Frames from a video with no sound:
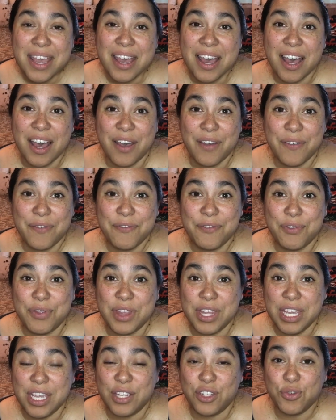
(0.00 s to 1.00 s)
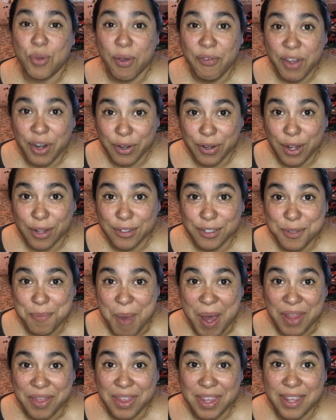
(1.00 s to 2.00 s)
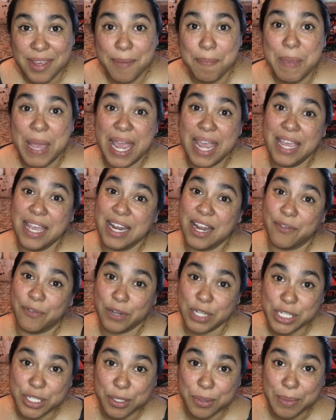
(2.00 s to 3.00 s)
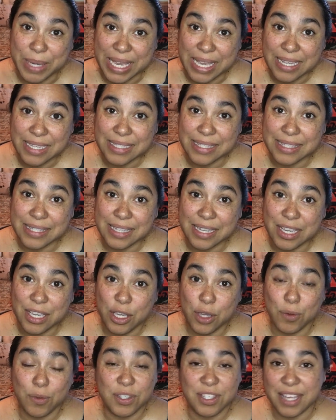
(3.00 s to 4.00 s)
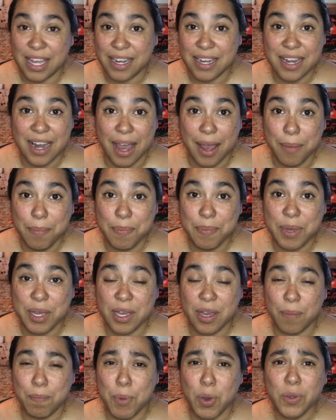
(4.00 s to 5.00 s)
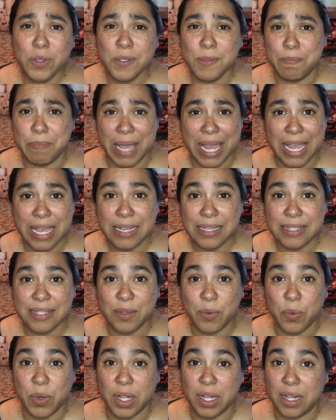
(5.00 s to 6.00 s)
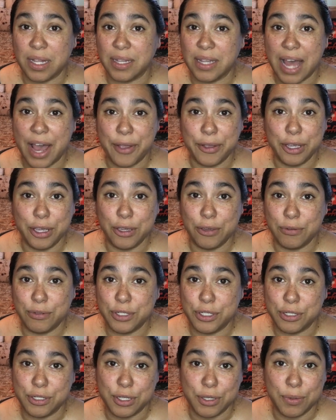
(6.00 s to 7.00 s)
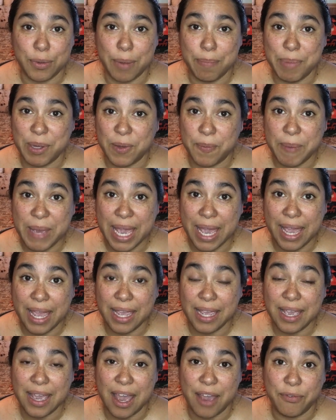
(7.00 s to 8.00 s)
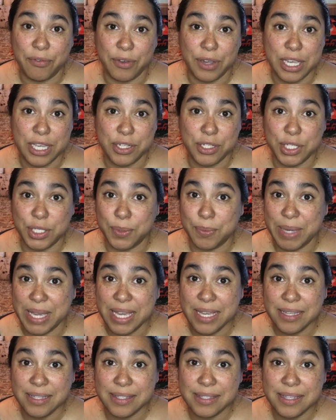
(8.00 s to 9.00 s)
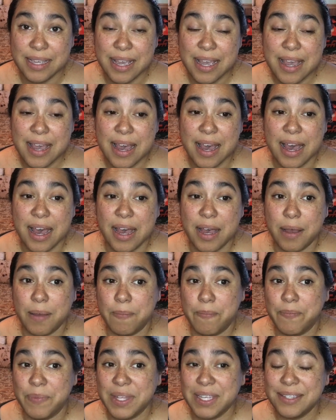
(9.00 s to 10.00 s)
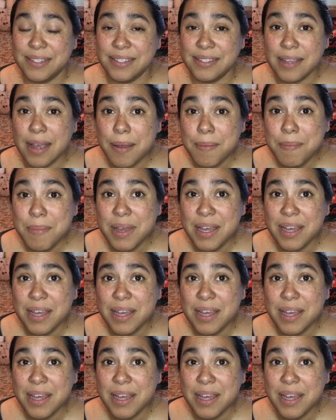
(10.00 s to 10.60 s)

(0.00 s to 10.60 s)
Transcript: of the $1,200 a month, paying it every 2 weeks, you set it up. Most banks will allow you to do a bill pay every 2 weeks. Some